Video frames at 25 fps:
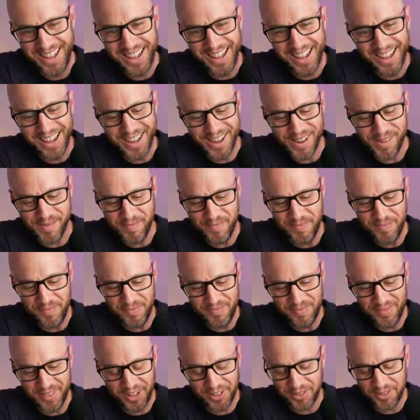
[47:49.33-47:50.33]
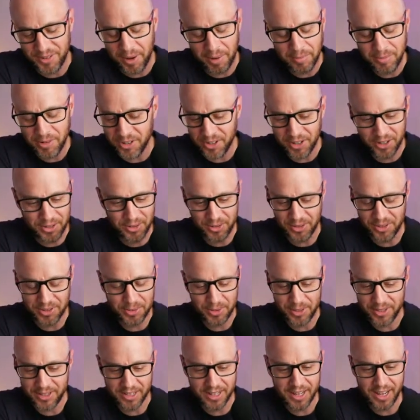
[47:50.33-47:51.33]
I'm just going to call it
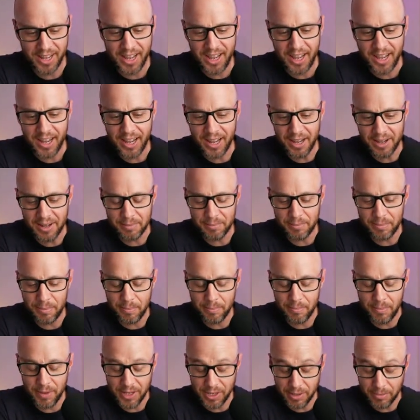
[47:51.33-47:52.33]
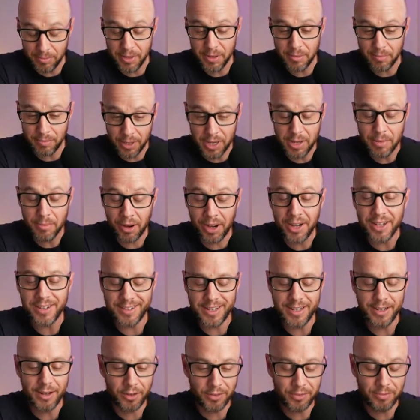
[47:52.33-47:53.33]
Twitter. But you might
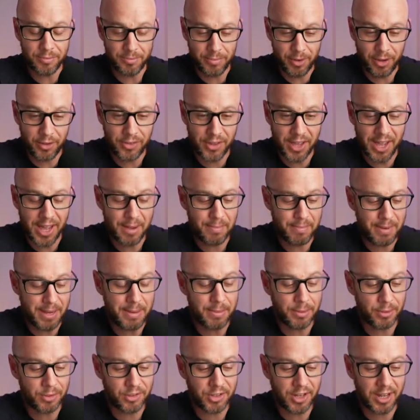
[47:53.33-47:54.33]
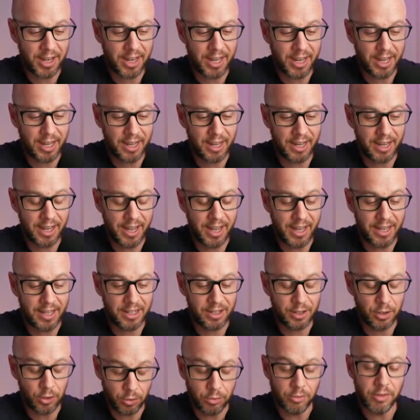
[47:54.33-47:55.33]
see on there people saying
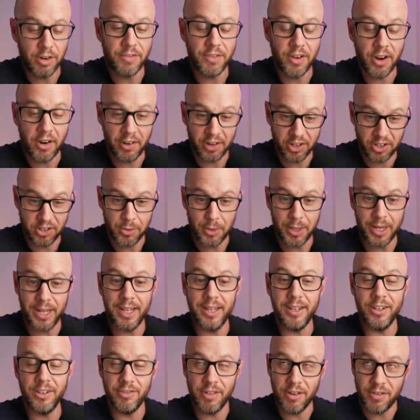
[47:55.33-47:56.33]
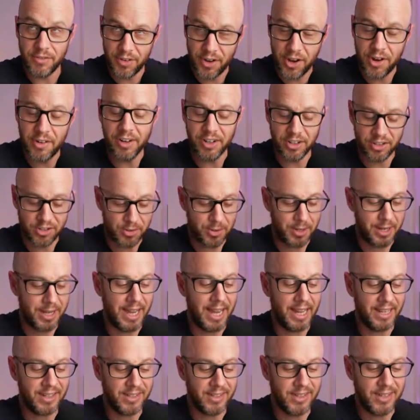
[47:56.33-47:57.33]
referring to it
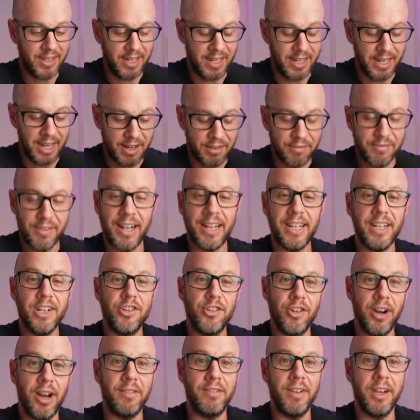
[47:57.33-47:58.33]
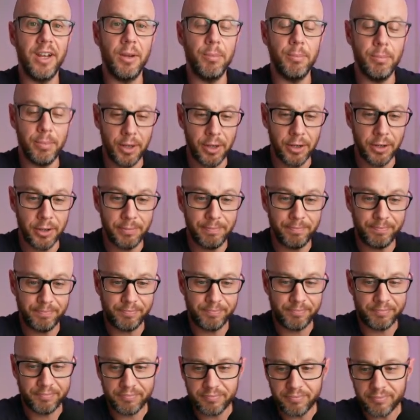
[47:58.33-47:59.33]
as the invalid traffic bug,
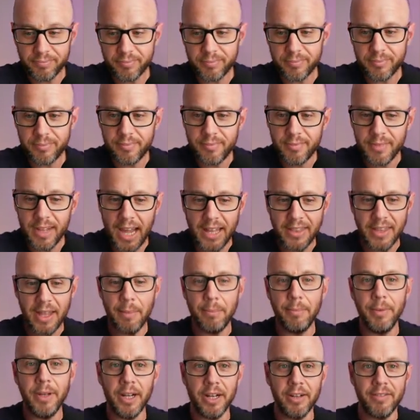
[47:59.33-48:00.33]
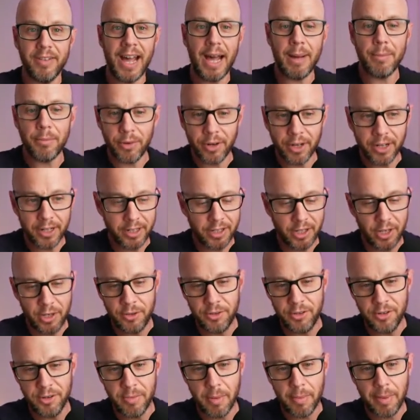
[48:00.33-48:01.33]
and they're kind of hammering
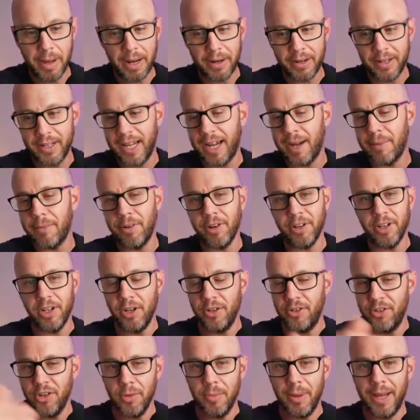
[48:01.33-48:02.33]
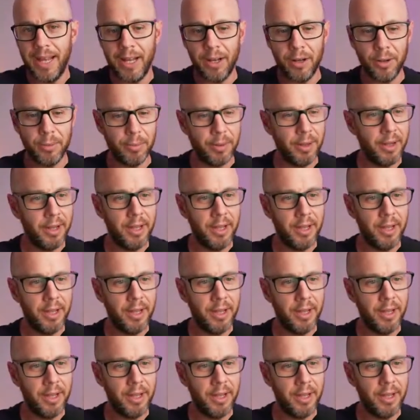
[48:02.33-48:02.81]
YouTube about it, hammering YouTube help.